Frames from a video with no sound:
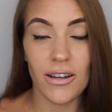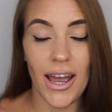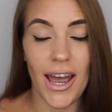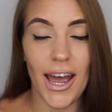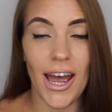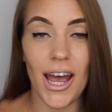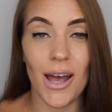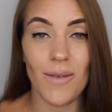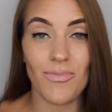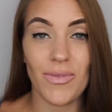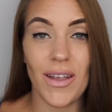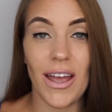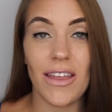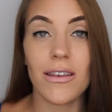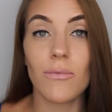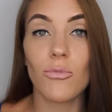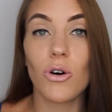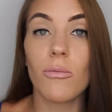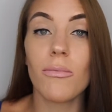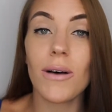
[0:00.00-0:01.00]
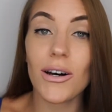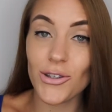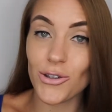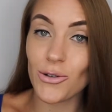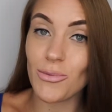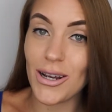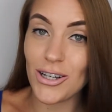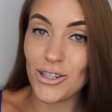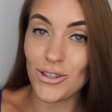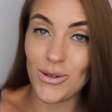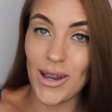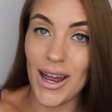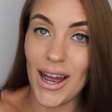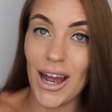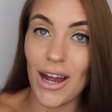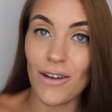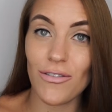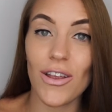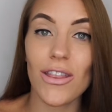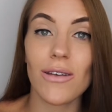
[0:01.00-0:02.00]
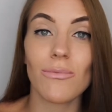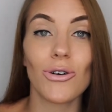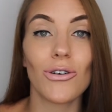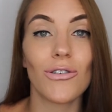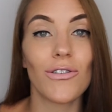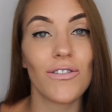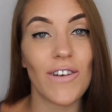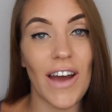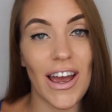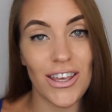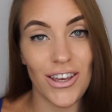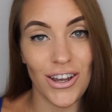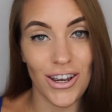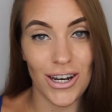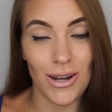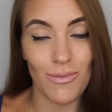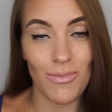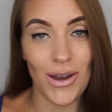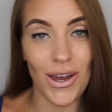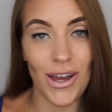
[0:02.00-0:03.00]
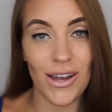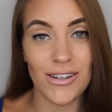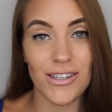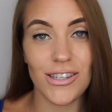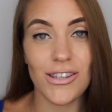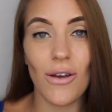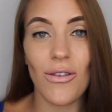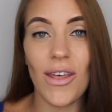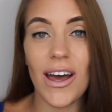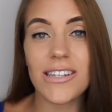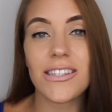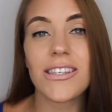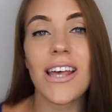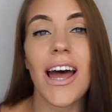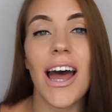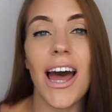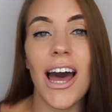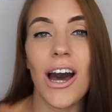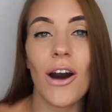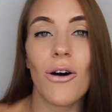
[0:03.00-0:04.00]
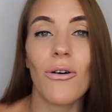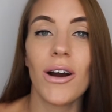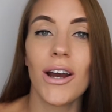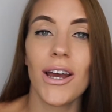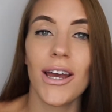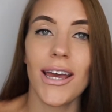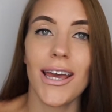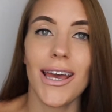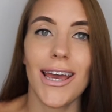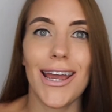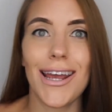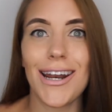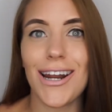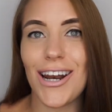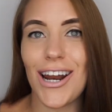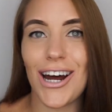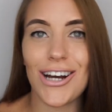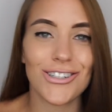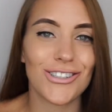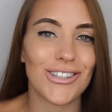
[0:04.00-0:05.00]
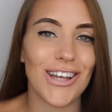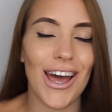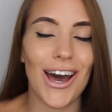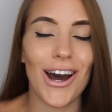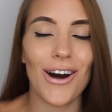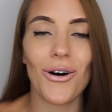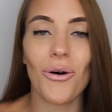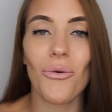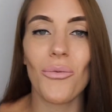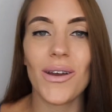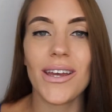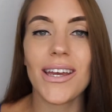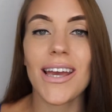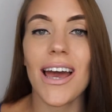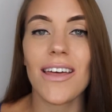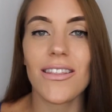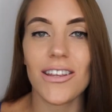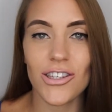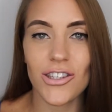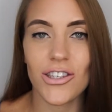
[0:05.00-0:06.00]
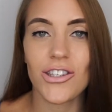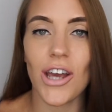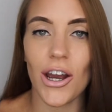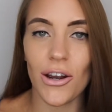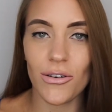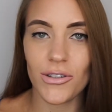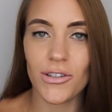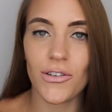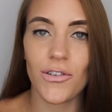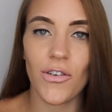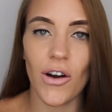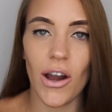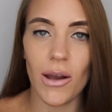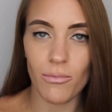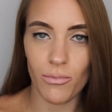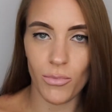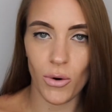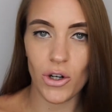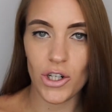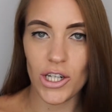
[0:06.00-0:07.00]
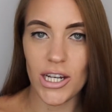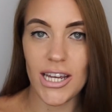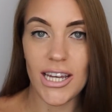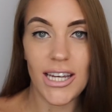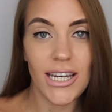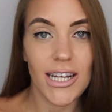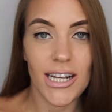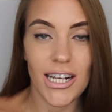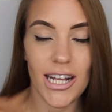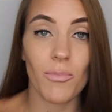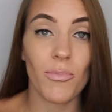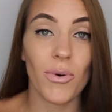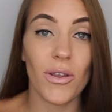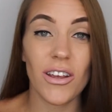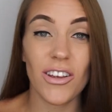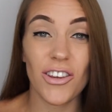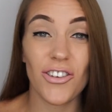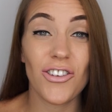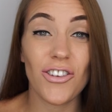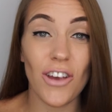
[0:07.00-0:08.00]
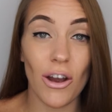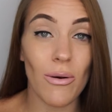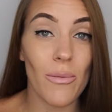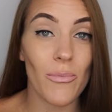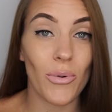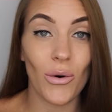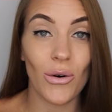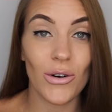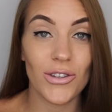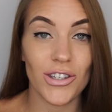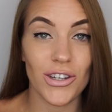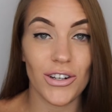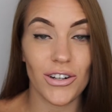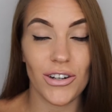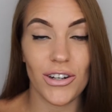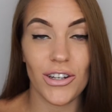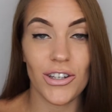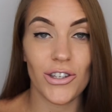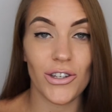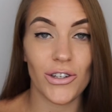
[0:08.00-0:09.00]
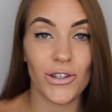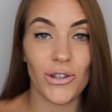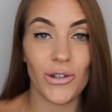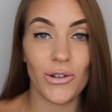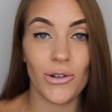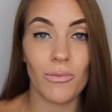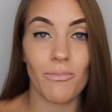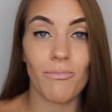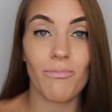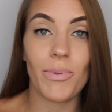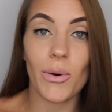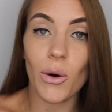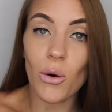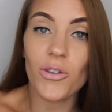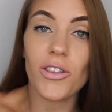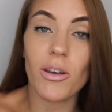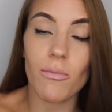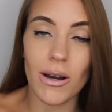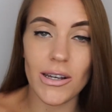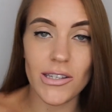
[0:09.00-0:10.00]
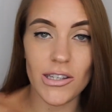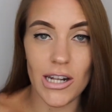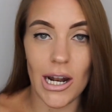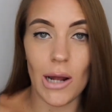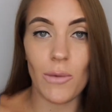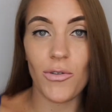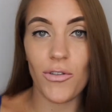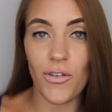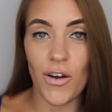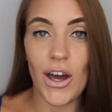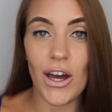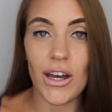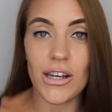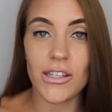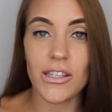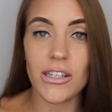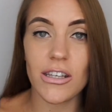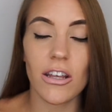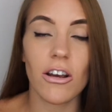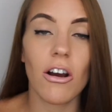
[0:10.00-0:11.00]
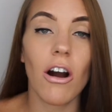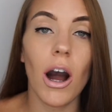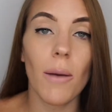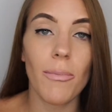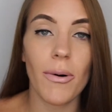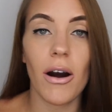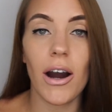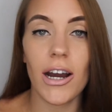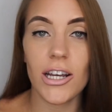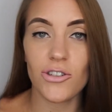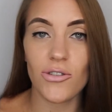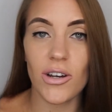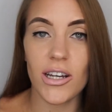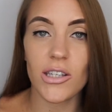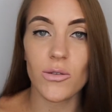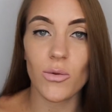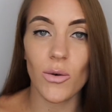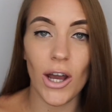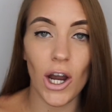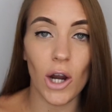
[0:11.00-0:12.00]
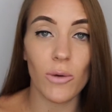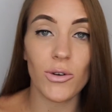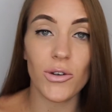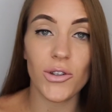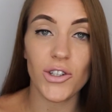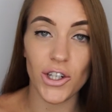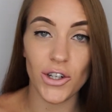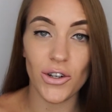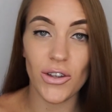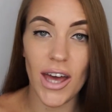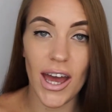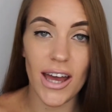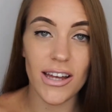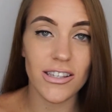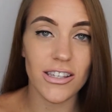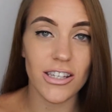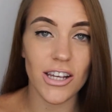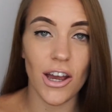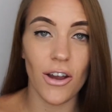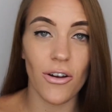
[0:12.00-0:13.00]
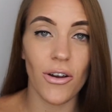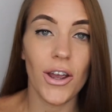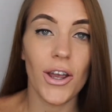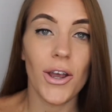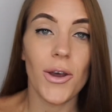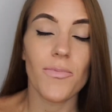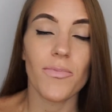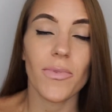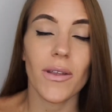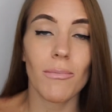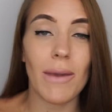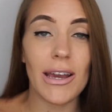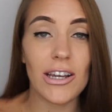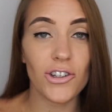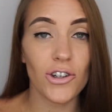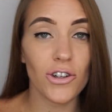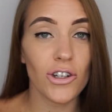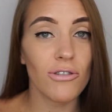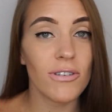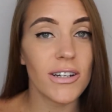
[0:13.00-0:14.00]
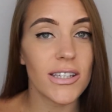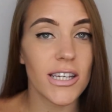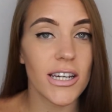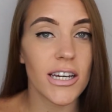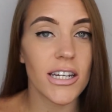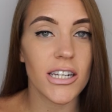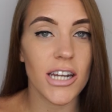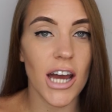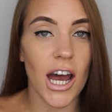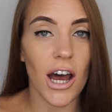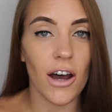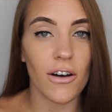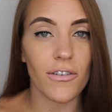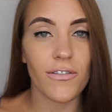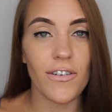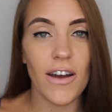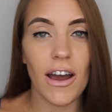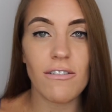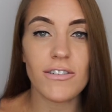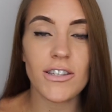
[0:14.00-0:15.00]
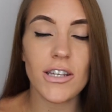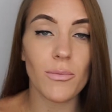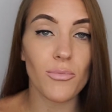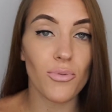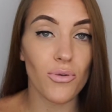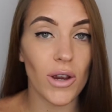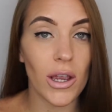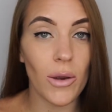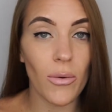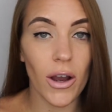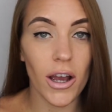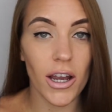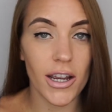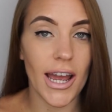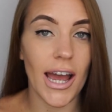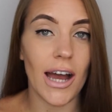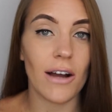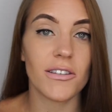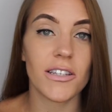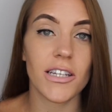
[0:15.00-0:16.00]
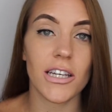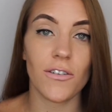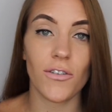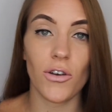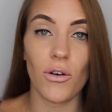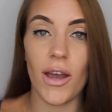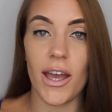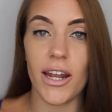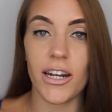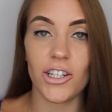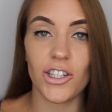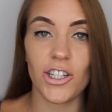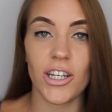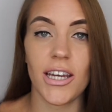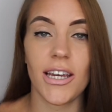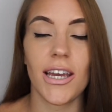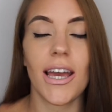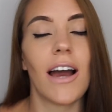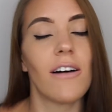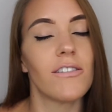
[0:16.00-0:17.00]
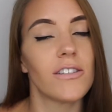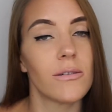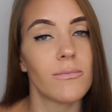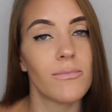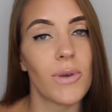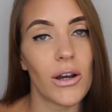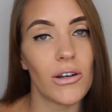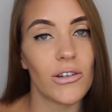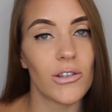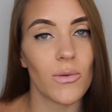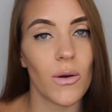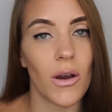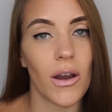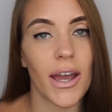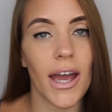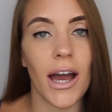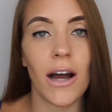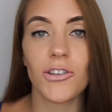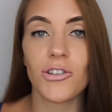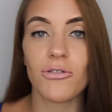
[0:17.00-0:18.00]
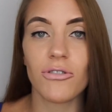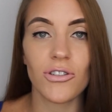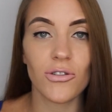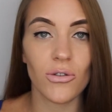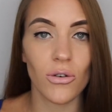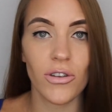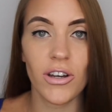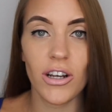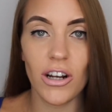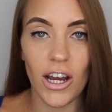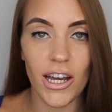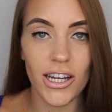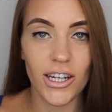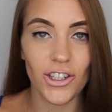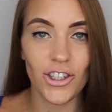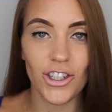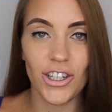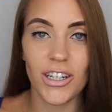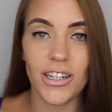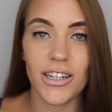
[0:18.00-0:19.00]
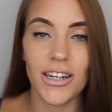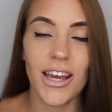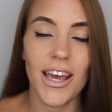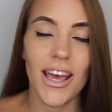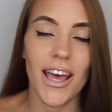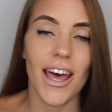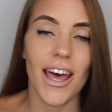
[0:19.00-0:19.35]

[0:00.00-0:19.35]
And the more muscle mass you have, the more fat you're going to burn. So that's how, in a nutshell, we get this tone defined body. But it's so important to build the muscle up first. The carbohydrates will help you do that. So make sure you're eating enough. Have some pre-workout to give you energy. Have some post-workout to restore the glycogen.